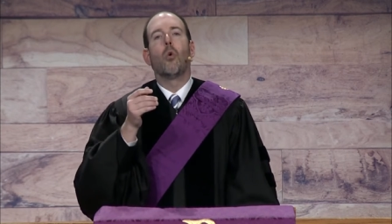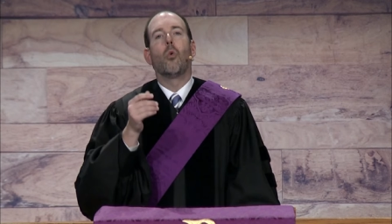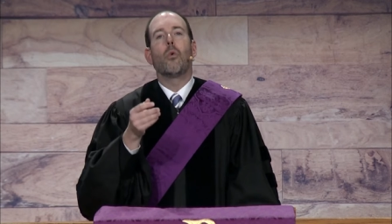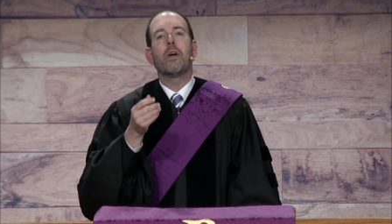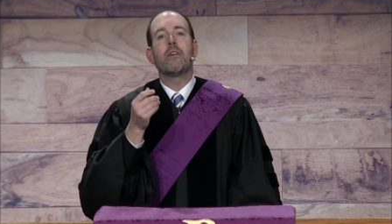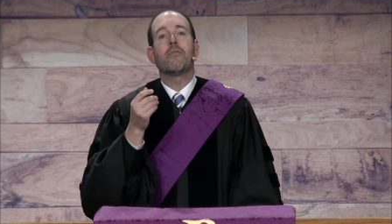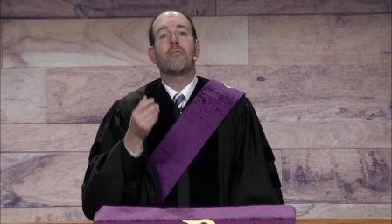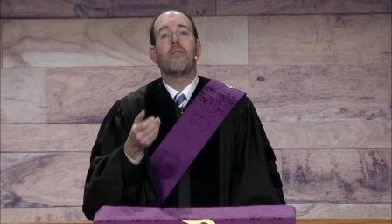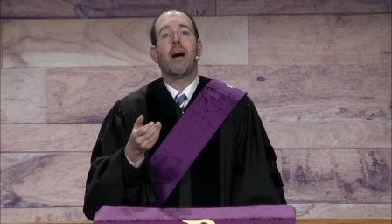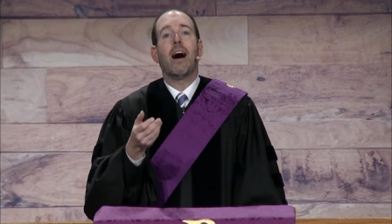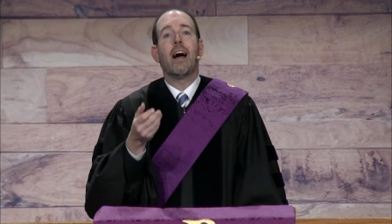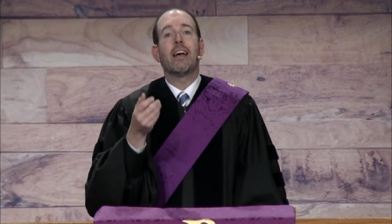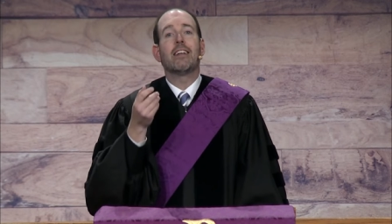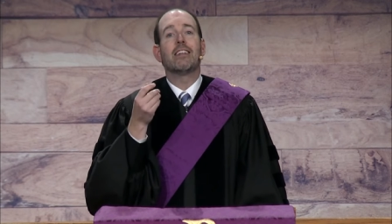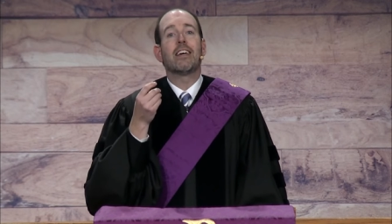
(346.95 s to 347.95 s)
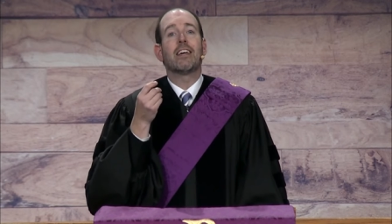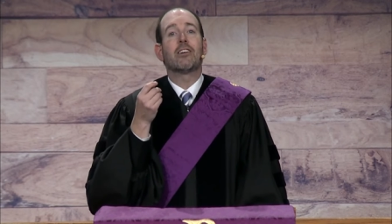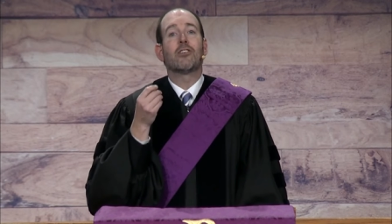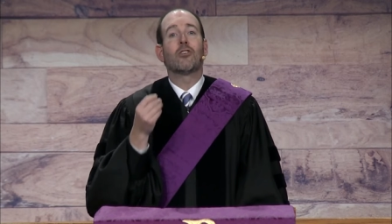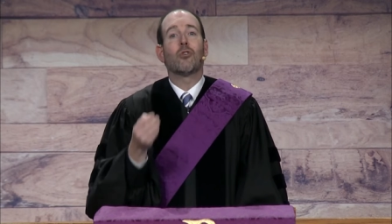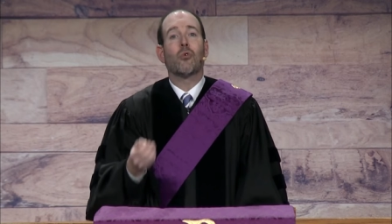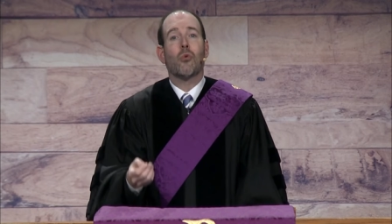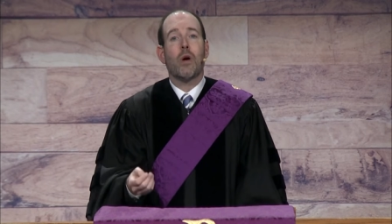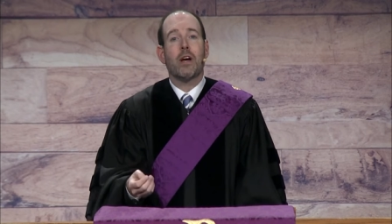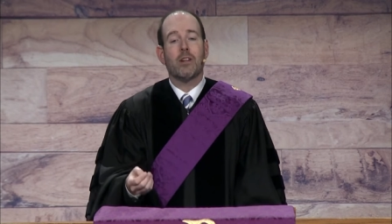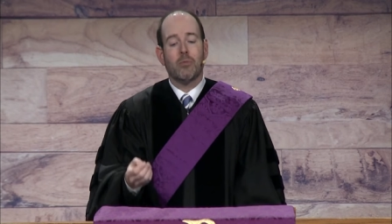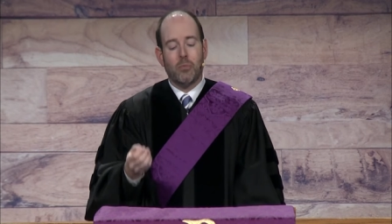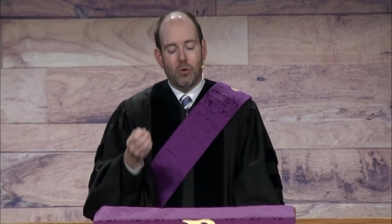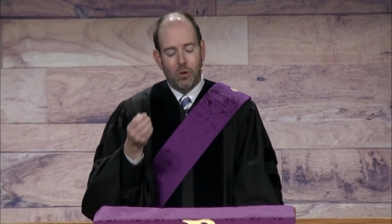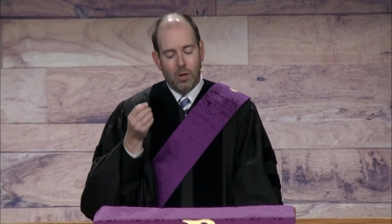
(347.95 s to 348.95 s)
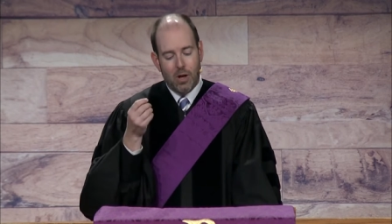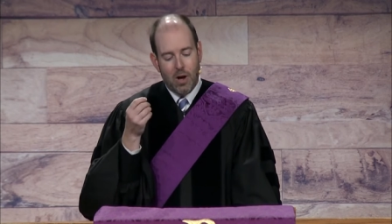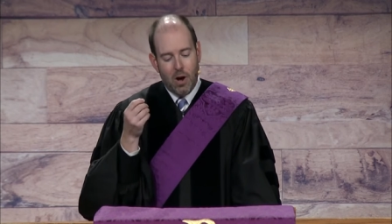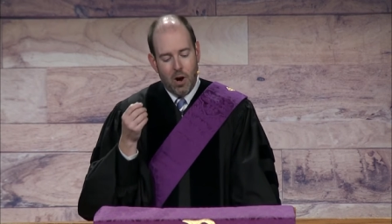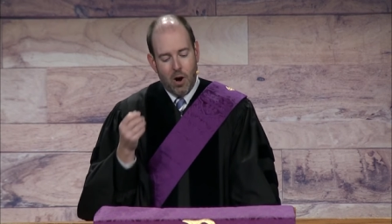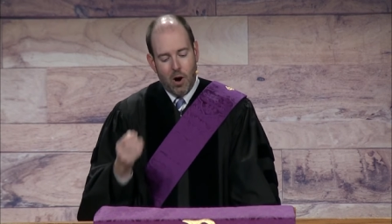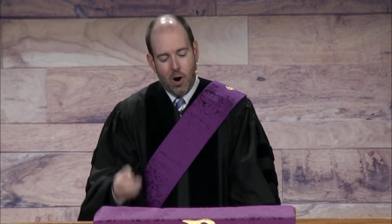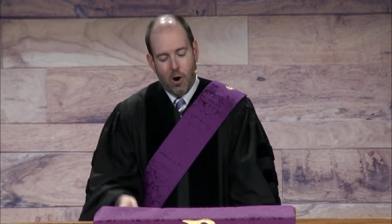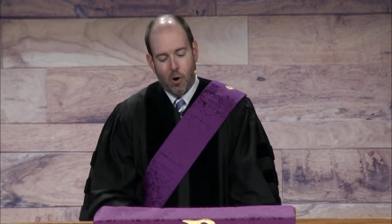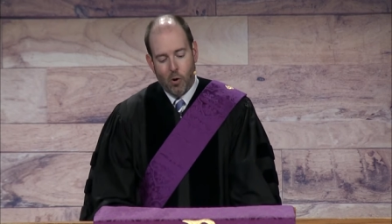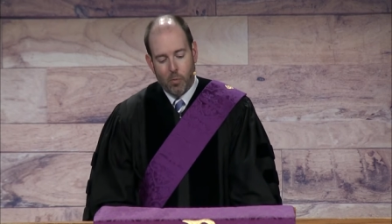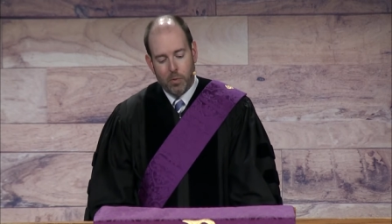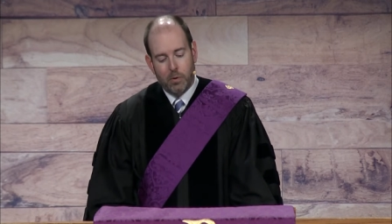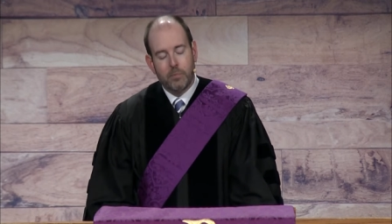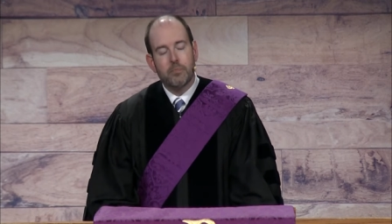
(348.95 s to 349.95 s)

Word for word: we find incredible hope.